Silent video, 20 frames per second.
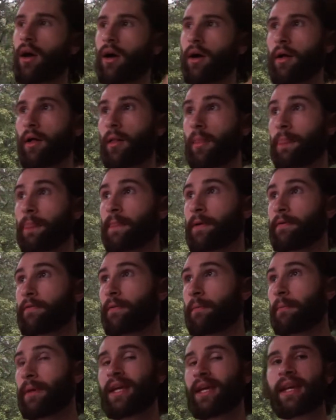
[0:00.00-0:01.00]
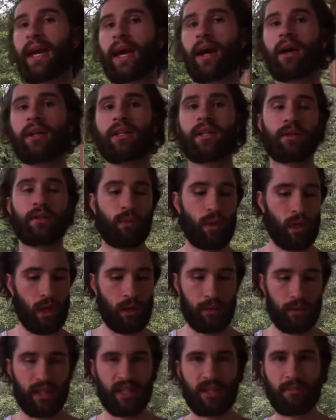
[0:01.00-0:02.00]
For me now, I just went
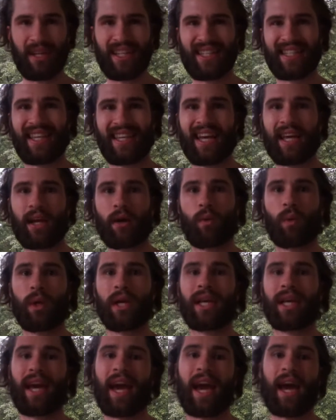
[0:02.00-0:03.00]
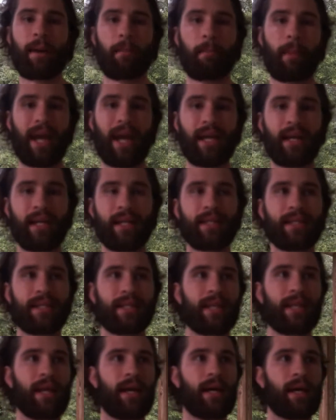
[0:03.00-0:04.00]
up, this is my second week at
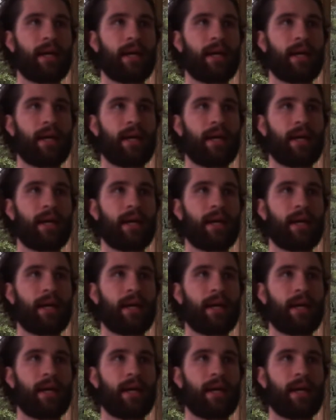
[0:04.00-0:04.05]
maintenance.